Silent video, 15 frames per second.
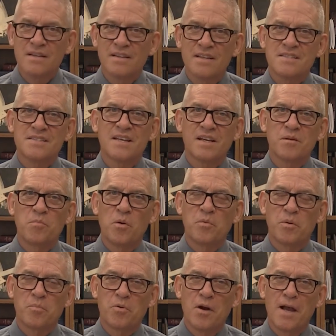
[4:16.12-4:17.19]
Let's take a
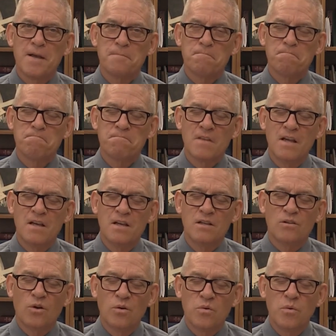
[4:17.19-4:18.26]
moment and pray.
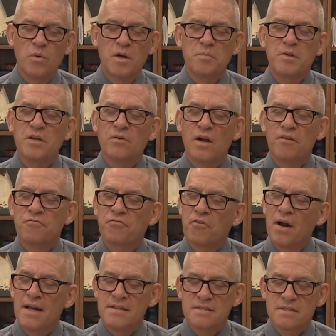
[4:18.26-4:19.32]
Lord, we want to be great
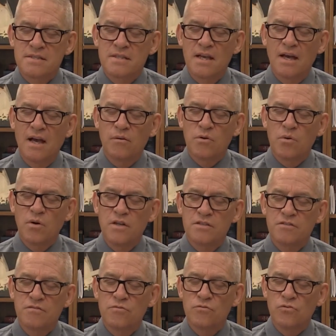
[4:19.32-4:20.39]
friends. We
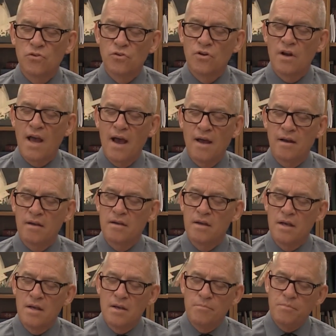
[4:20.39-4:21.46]
want to learn how to
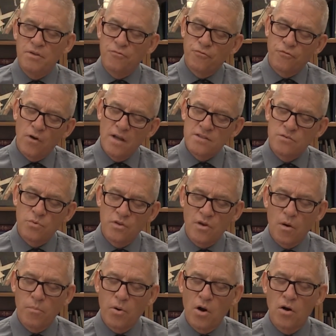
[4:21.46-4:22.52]
be friends with
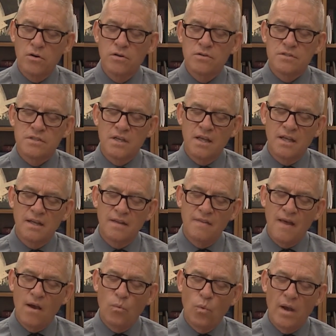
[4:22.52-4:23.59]
our partners, and in
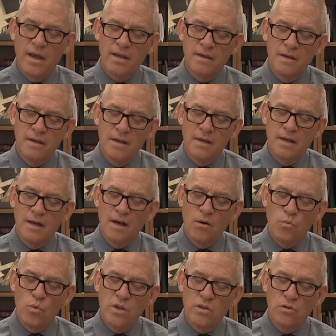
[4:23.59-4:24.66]
that way,
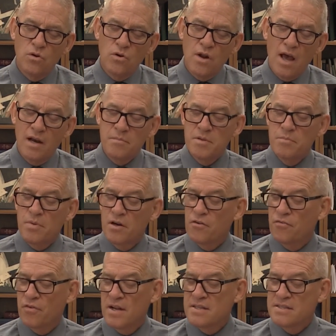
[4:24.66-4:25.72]
we learn how to be
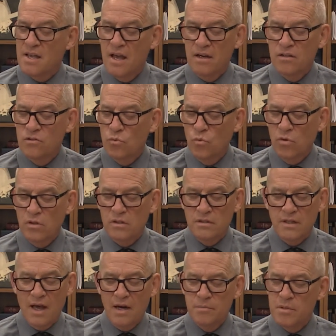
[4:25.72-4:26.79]
better friends out in the
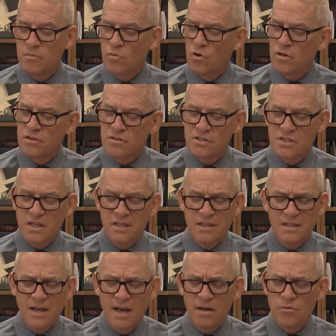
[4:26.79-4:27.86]
world, how to be more
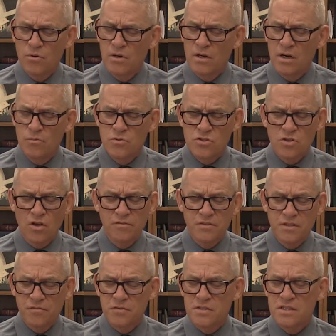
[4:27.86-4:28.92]
understanding, how to resolve
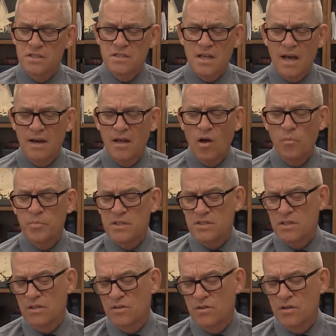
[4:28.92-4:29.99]
differences, how to help
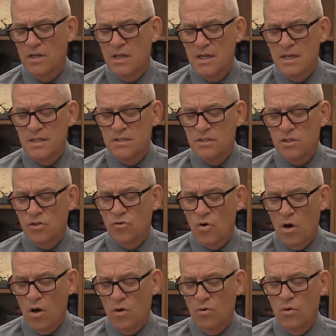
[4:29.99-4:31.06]
each other to
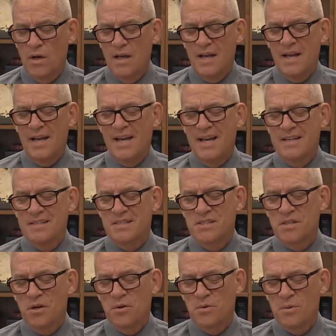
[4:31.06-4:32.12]
grow. And
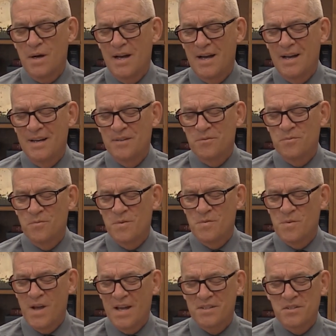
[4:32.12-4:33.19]
so
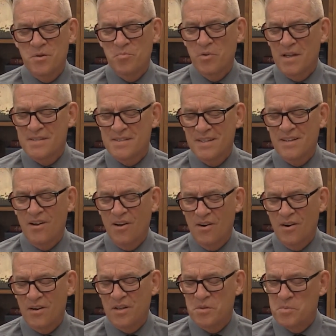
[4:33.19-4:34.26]
we ask your blessing
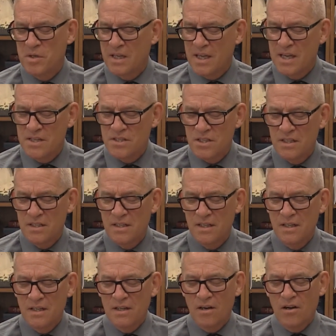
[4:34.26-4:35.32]
on our communication,
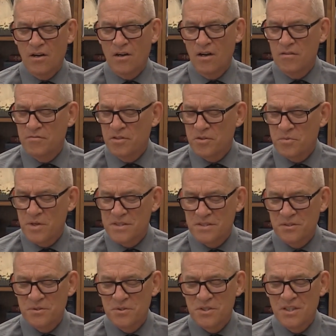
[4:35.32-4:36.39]
our conflict
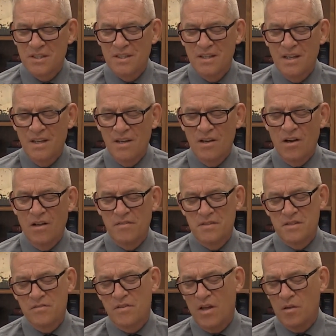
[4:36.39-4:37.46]
resolution, on
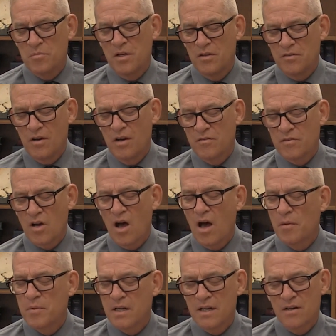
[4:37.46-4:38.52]
the development of
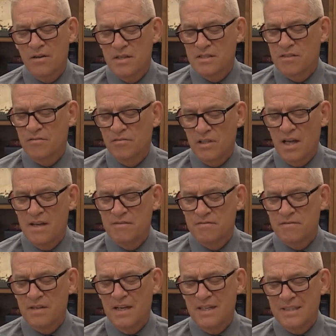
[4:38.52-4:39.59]
common areas of
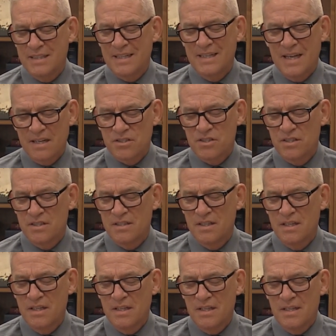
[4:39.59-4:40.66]
life and connection.
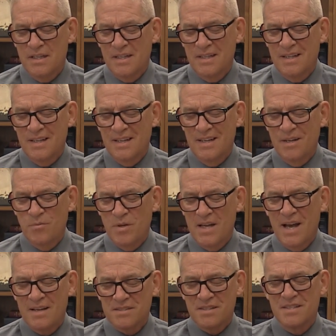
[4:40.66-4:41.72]
And
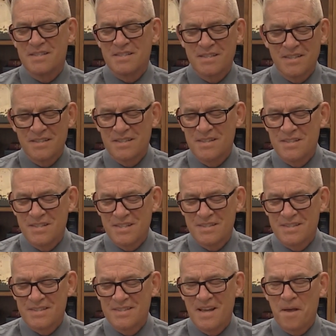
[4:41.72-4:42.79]
we ask these things in
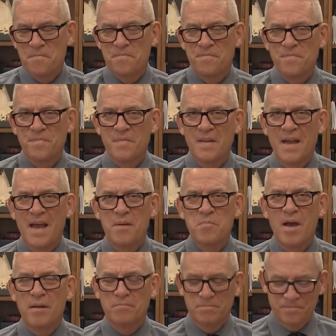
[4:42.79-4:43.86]
Jesus' name.
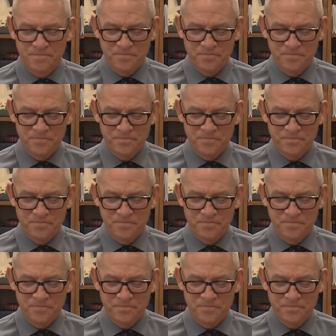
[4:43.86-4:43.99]
Amen.